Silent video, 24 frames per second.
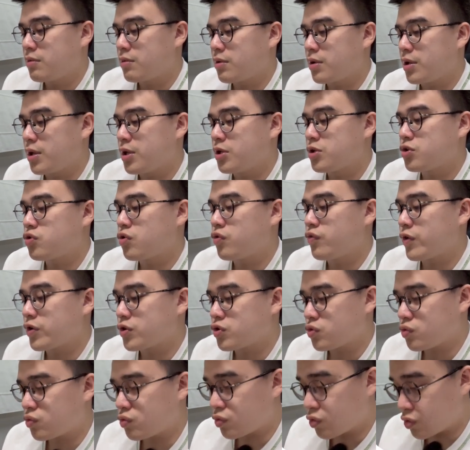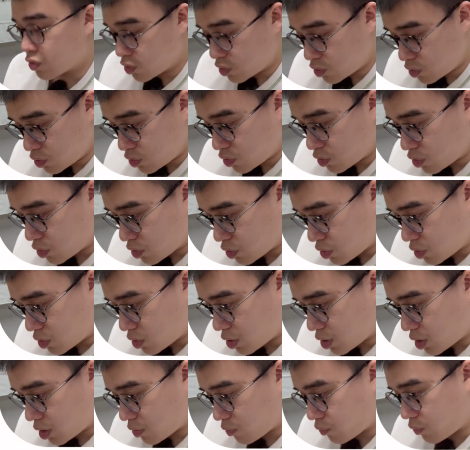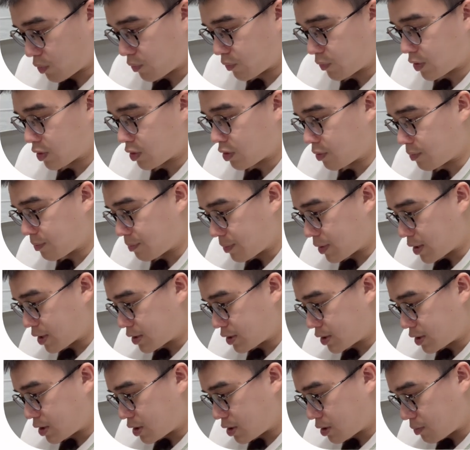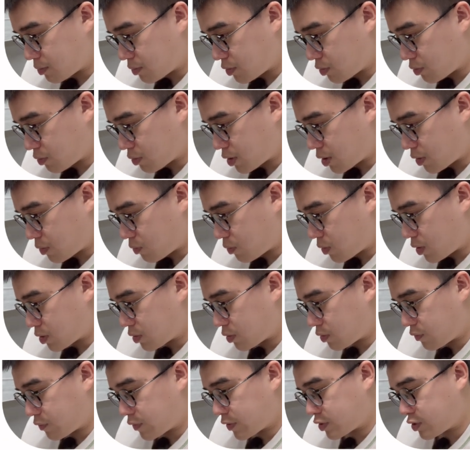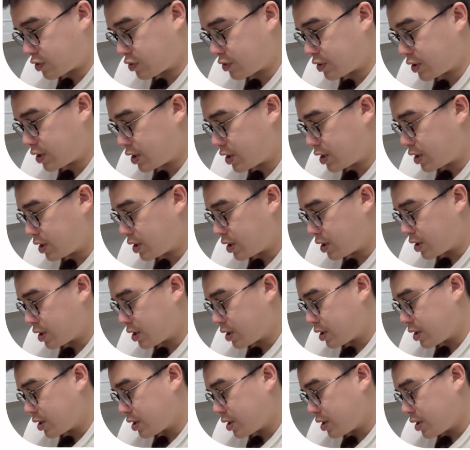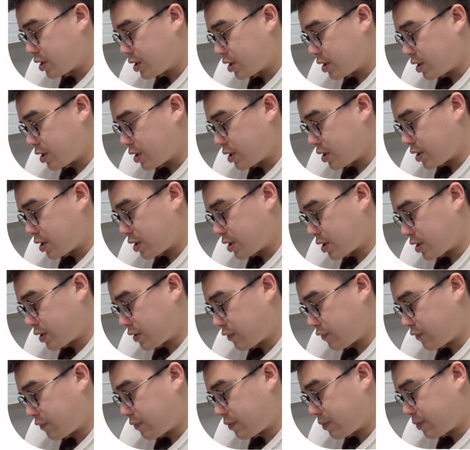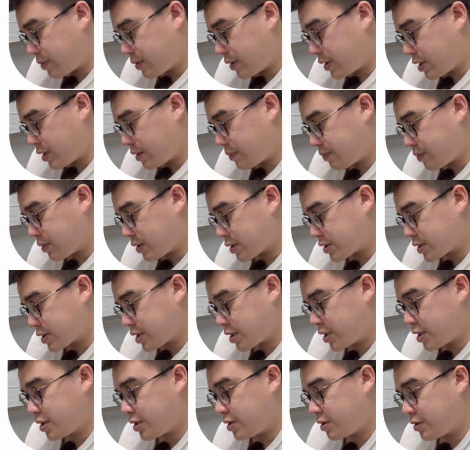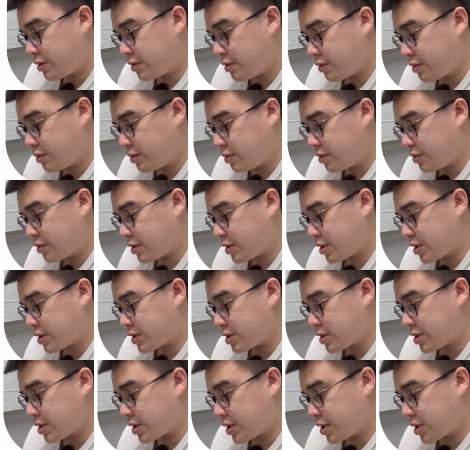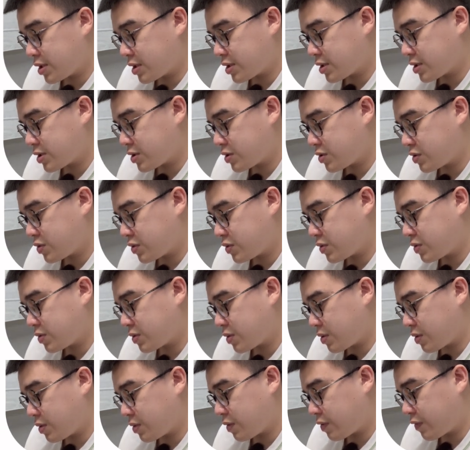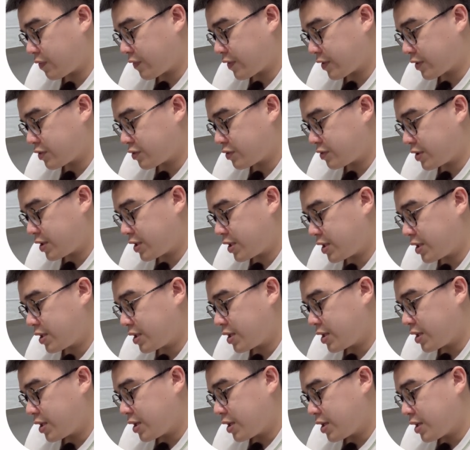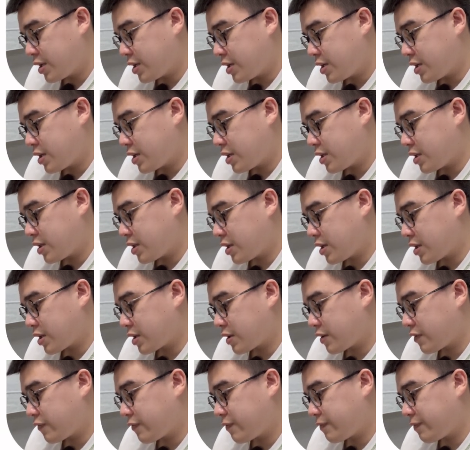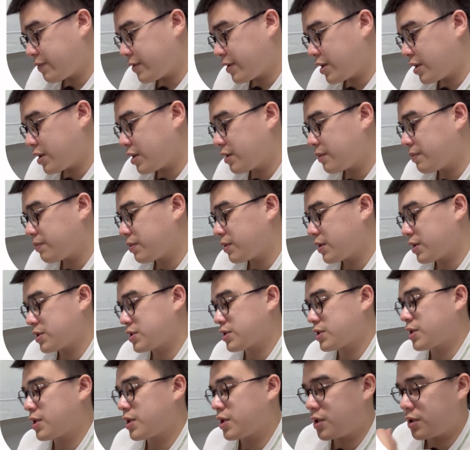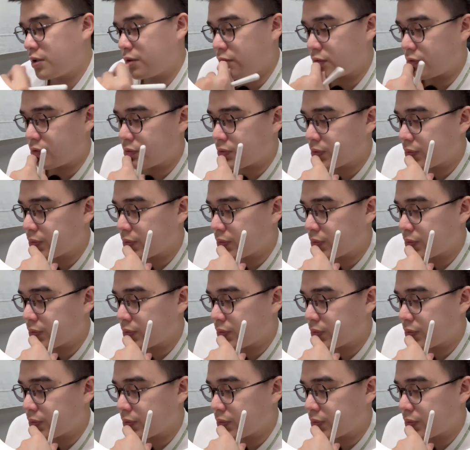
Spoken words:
Okay, so far so good. And when we combine it up, you get 1/3 negative P plus Q. This is 2/3 negative P plus Q.